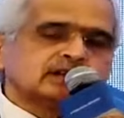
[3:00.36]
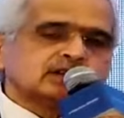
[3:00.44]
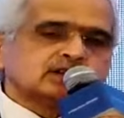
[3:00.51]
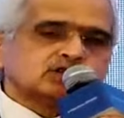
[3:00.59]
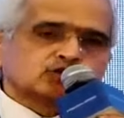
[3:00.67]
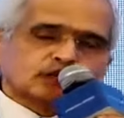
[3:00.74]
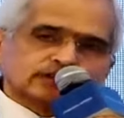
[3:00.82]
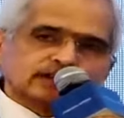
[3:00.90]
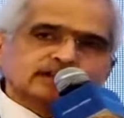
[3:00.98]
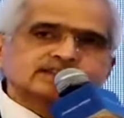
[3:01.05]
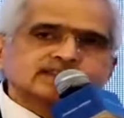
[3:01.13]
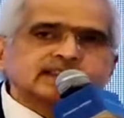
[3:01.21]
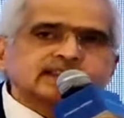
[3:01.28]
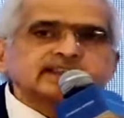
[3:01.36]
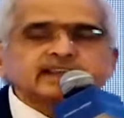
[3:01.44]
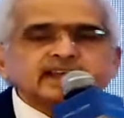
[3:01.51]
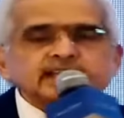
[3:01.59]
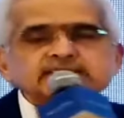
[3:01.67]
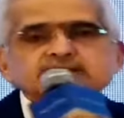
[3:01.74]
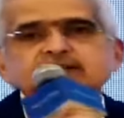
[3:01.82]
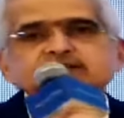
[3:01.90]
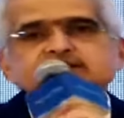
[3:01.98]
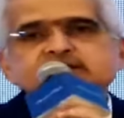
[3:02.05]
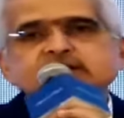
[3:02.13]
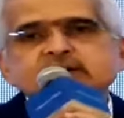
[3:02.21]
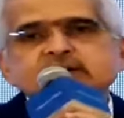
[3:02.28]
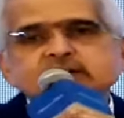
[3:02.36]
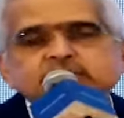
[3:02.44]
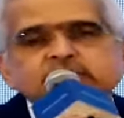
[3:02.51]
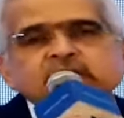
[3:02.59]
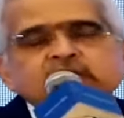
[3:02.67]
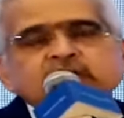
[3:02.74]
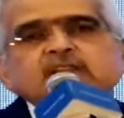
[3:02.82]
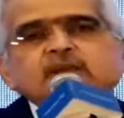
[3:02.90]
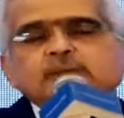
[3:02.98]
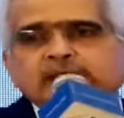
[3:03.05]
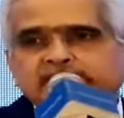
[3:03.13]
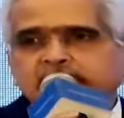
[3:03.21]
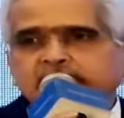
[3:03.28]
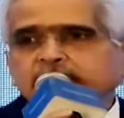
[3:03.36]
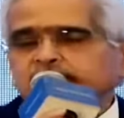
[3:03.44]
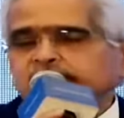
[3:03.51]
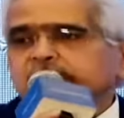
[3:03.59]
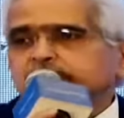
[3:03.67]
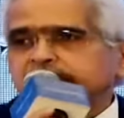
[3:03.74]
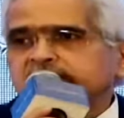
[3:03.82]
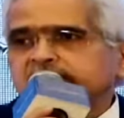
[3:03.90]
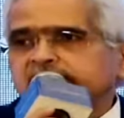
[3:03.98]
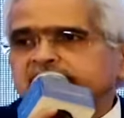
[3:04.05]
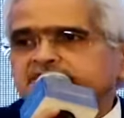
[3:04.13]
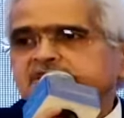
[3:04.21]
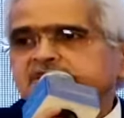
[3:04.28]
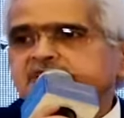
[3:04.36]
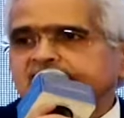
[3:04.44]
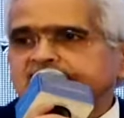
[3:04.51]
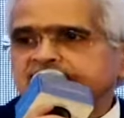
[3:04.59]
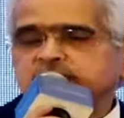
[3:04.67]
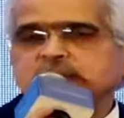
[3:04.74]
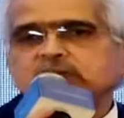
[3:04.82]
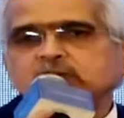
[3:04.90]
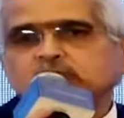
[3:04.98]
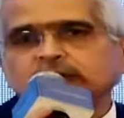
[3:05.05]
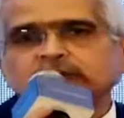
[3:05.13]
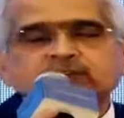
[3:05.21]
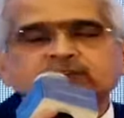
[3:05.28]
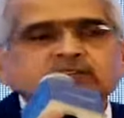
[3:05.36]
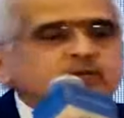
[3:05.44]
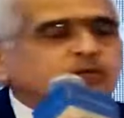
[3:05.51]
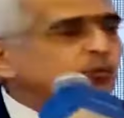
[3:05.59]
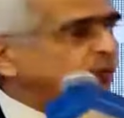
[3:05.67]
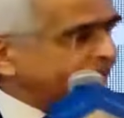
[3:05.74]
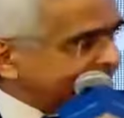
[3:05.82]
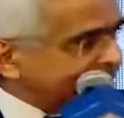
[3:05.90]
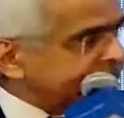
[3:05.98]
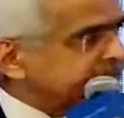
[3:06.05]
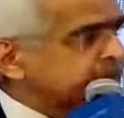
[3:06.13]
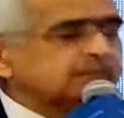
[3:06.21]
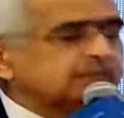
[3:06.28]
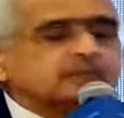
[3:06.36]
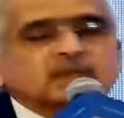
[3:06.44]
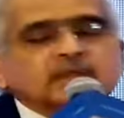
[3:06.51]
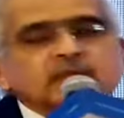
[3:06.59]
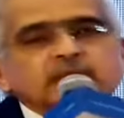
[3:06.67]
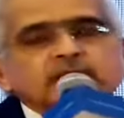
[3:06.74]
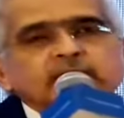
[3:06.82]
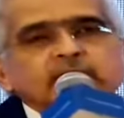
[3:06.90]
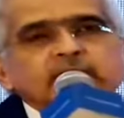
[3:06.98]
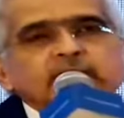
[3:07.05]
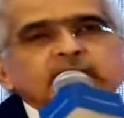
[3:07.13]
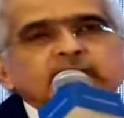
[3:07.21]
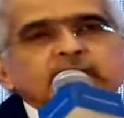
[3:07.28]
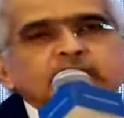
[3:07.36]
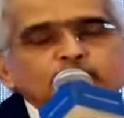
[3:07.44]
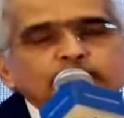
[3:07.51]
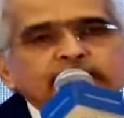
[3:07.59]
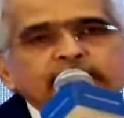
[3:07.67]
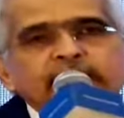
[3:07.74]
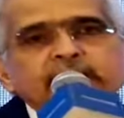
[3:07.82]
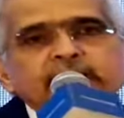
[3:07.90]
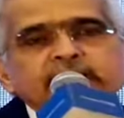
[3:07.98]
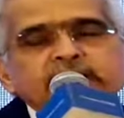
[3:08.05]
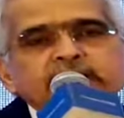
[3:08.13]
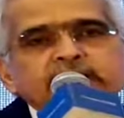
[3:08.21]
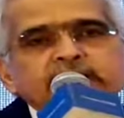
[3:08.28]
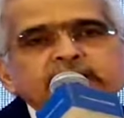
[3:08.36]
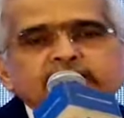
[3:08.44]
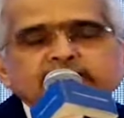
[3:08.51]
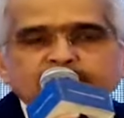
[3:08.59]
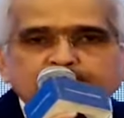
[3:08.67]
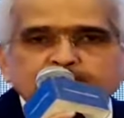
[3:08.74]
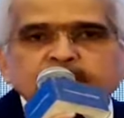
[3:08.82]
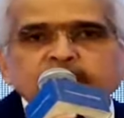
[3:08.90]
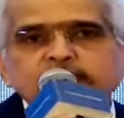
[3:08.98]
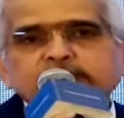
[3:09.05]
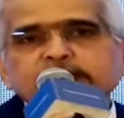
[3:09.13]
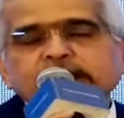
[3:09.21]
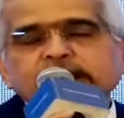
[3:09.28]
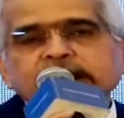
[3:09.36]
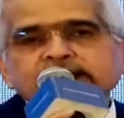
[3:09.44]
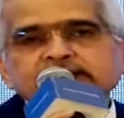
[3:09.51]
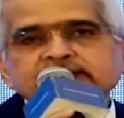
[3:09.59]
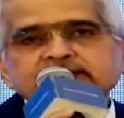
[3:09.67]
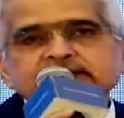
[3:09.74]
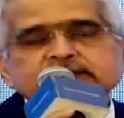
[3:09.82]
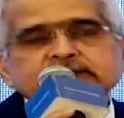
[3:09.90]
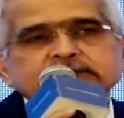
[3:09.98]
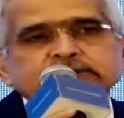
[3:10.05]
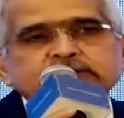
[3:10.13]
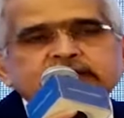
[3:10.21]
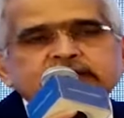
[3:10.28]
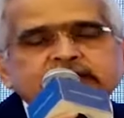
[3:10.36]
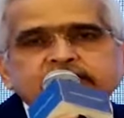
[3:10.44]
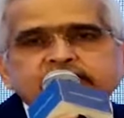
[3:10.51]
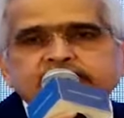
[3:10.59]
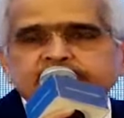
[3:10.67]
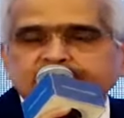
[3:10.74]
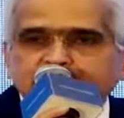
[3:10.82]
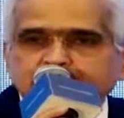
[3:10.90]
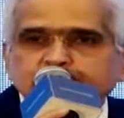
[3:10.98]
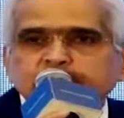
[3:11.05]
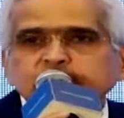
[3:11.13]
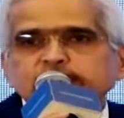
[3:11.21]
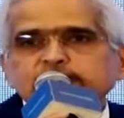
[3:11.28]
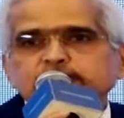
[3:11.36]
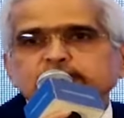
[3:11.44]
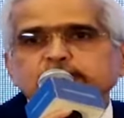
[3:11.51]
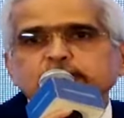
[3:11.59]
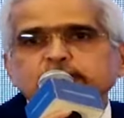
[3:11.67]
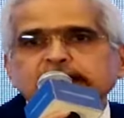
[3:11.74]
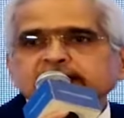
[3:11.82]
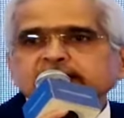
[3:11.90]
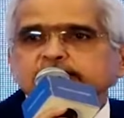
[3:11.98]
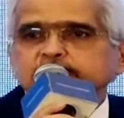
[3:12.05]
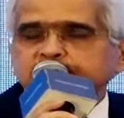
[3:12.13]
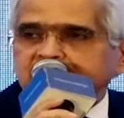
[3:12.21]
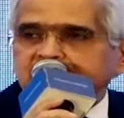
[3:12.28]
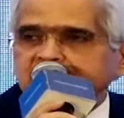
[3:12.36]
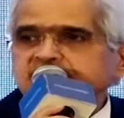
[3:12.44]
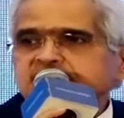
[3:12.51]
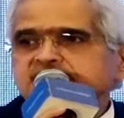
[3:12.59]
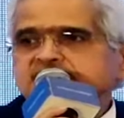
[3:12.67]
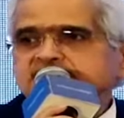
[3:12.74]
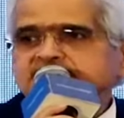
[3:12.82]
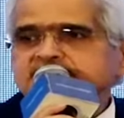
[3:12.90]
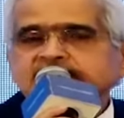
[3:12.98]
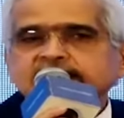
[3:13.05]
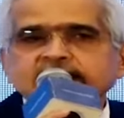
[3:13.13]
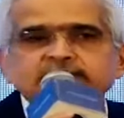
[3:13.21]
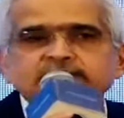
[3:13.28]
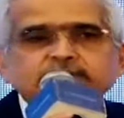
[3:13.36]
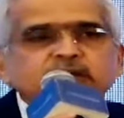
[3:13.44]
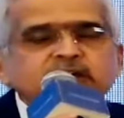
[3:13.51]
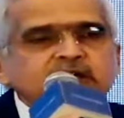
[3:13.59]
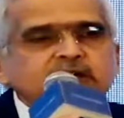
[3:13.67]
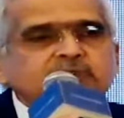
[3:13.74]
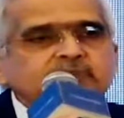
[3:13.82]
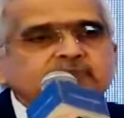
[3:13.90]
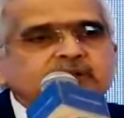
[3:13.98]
So far as India is concerned, the banking penetration has been quite wide. Today, the number of banks, the number of bank branches have become